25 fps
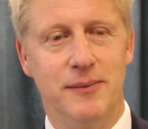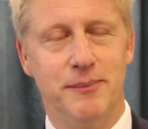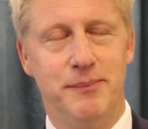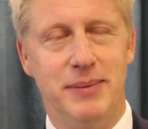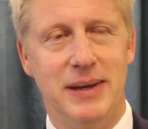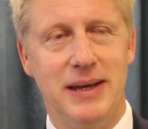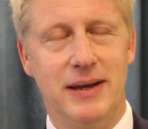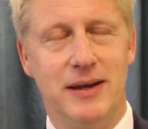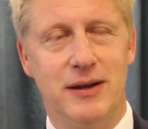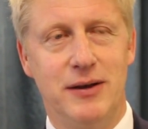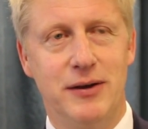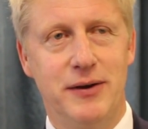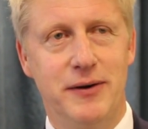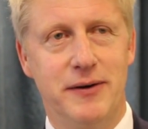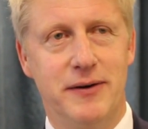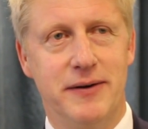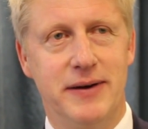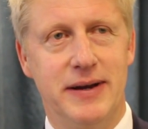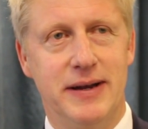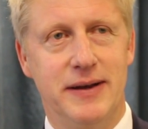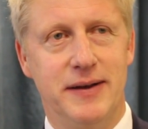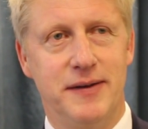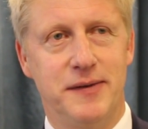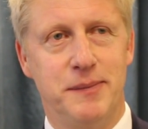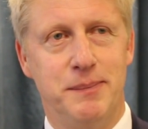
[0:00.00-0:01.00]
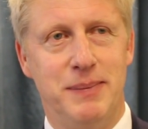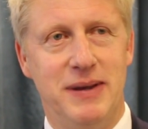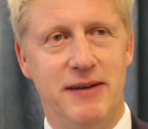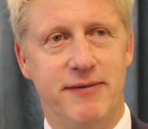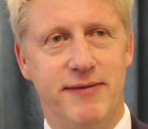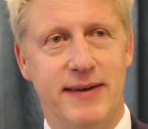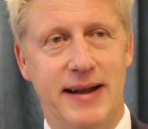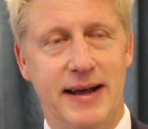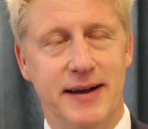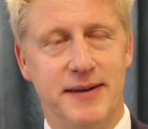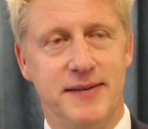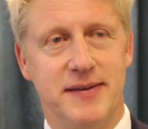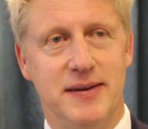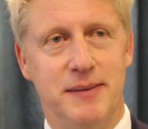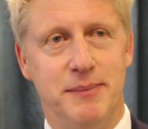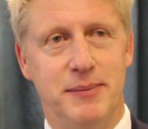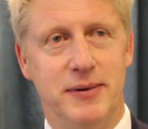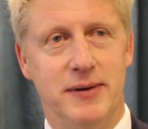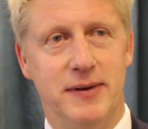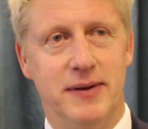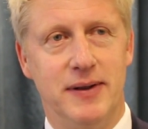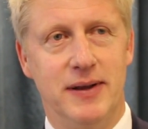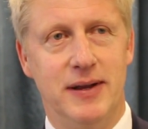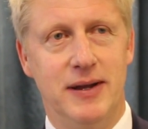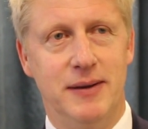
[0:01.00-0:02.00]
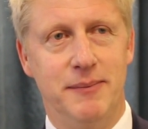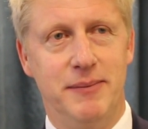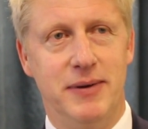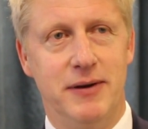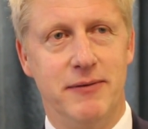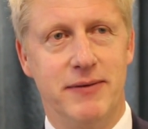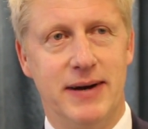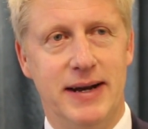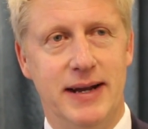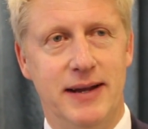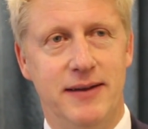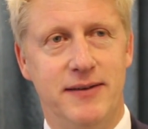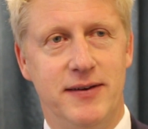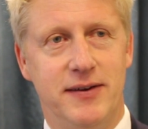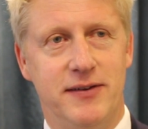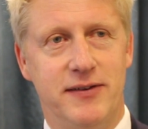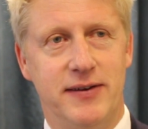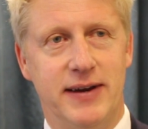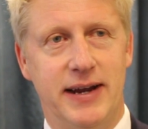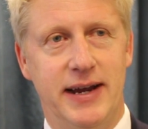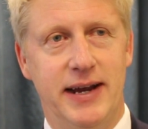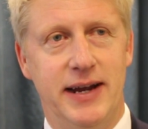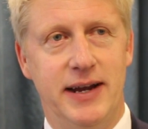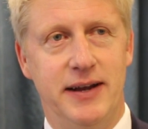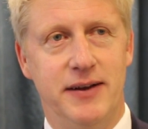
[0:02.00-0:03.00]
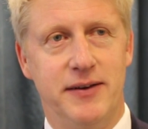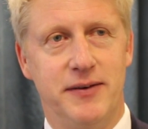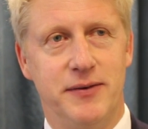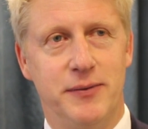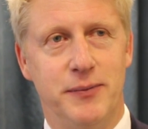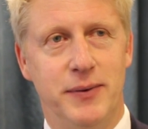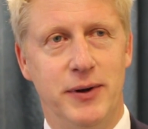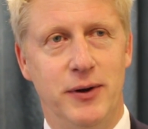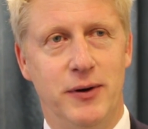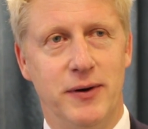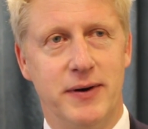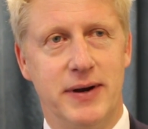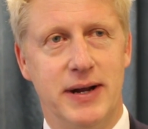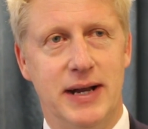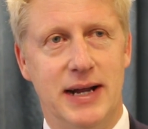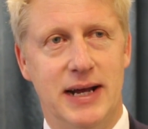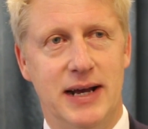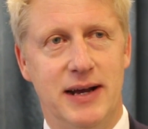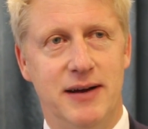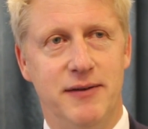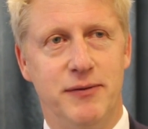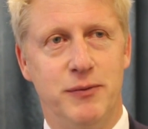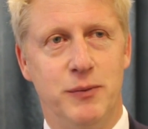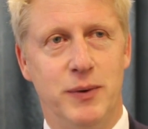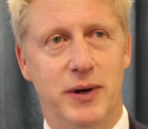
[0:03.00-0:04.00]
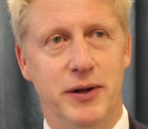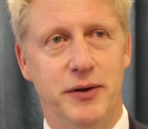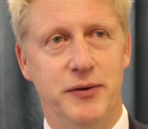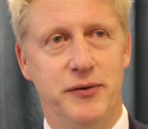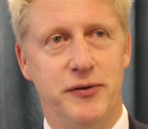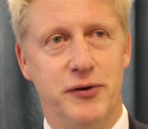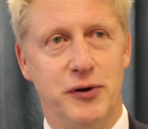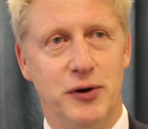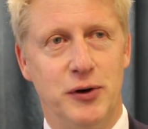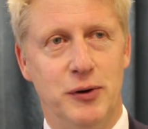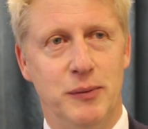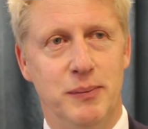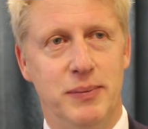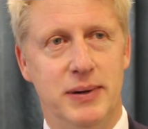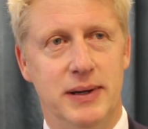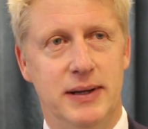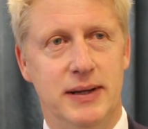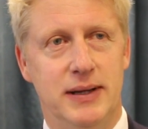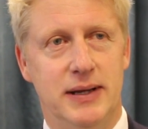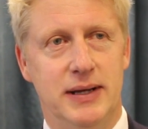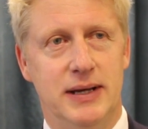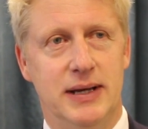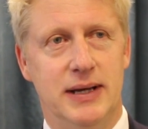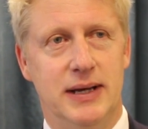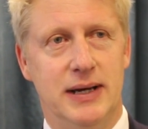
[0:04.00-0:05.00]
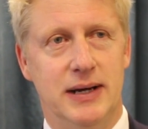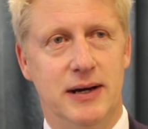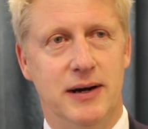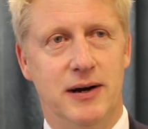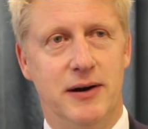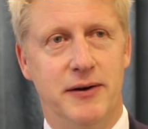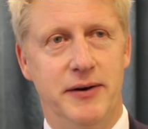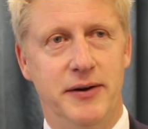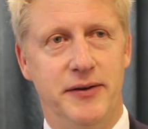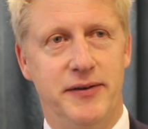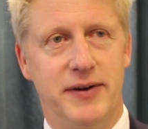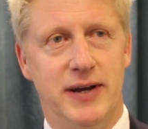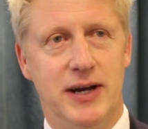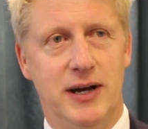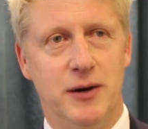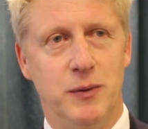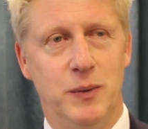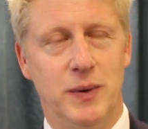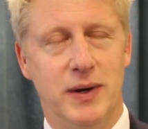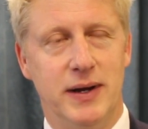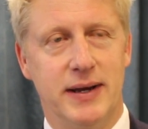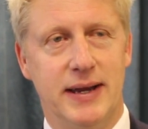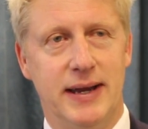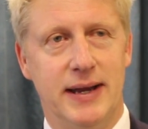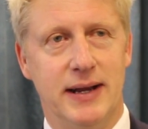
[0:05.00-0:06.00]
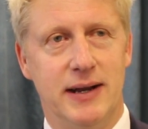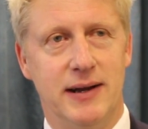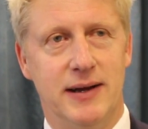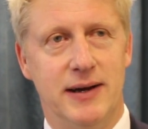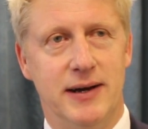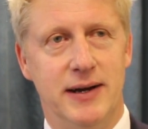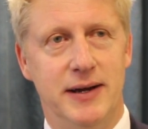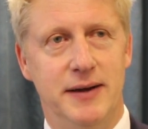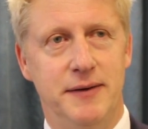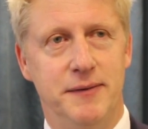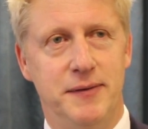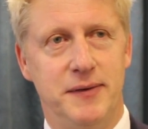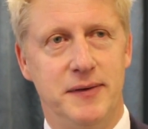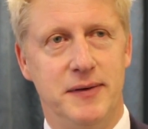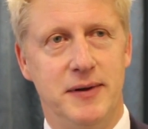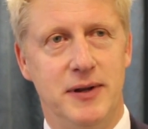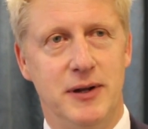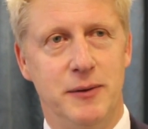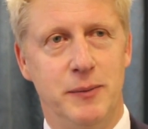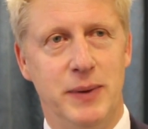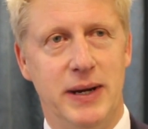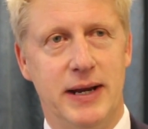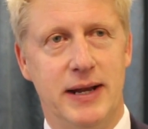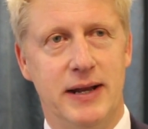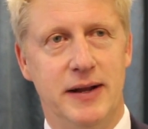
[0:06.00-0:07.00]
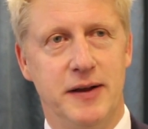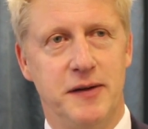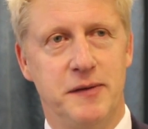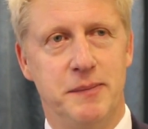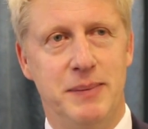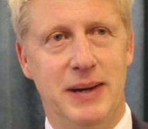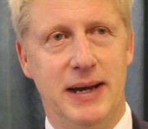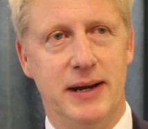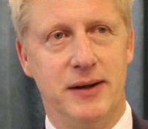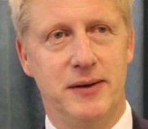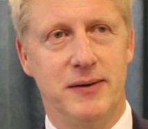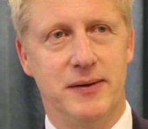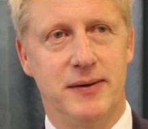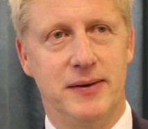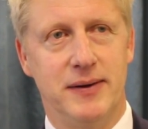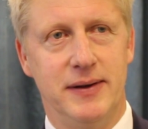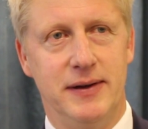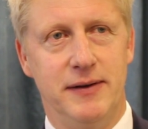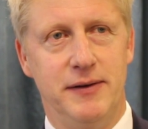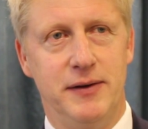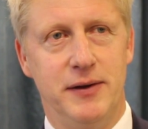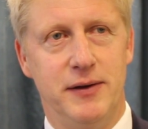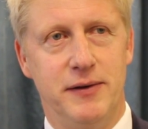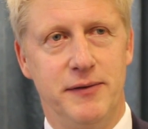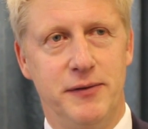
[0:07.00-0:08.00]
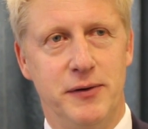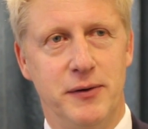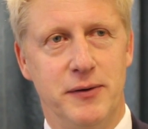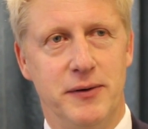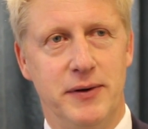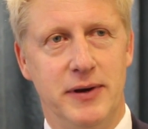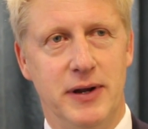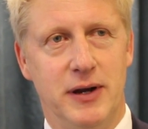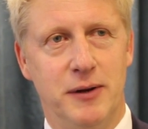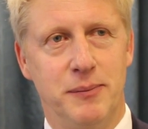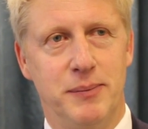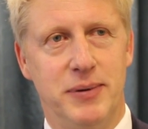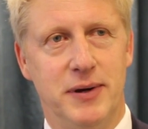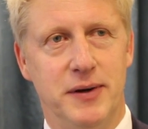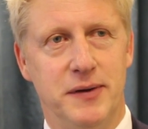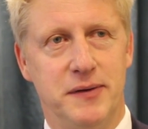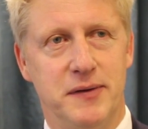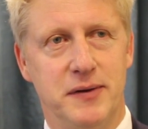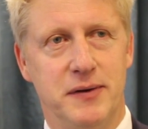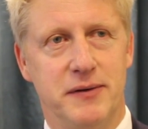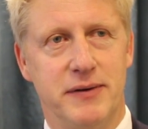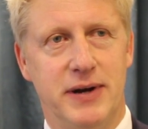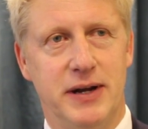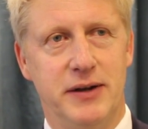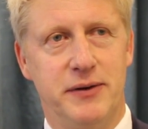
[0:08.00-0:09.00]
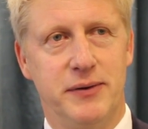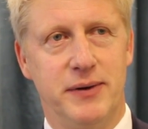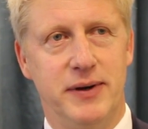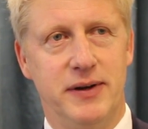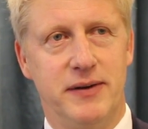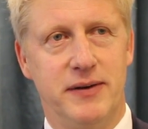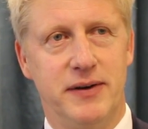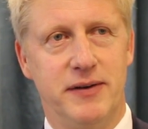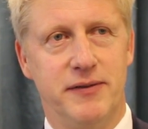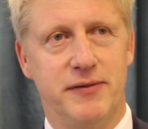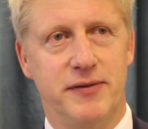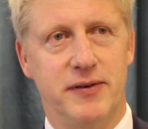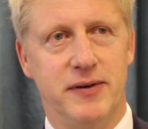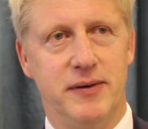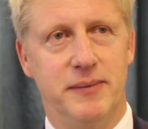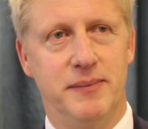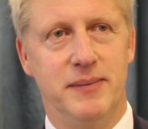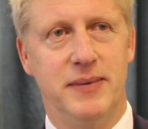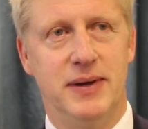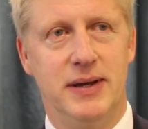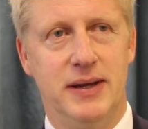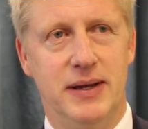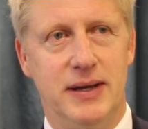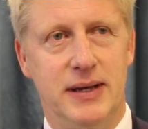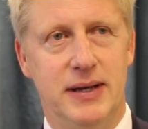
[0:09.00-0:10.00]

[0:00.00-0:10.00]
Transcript: be curious, be flexible, be ready to change. We're not going to have one job uh, our entire working lives. You know, we can expect, you know, if you're a young person graduating from